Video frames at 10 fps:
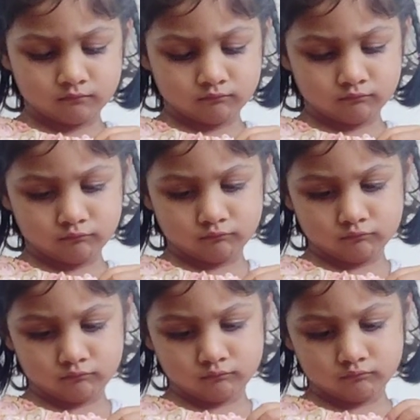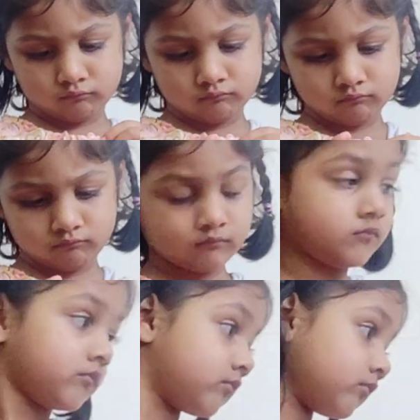
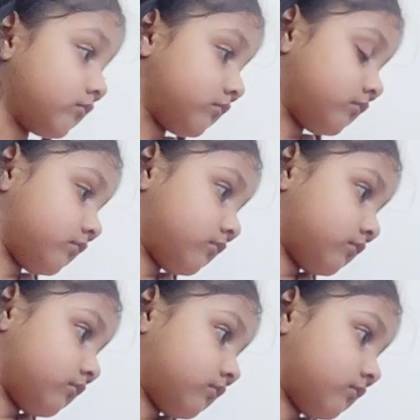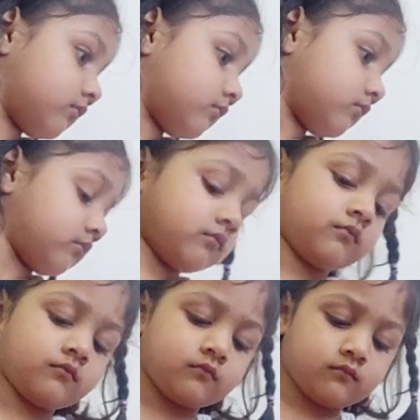
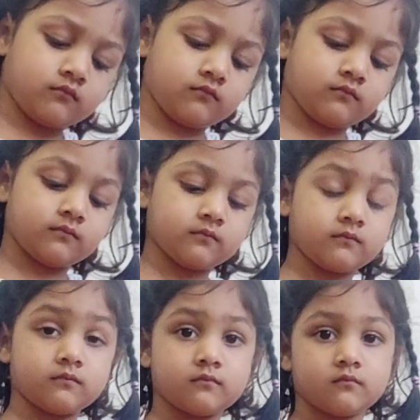(not speaking)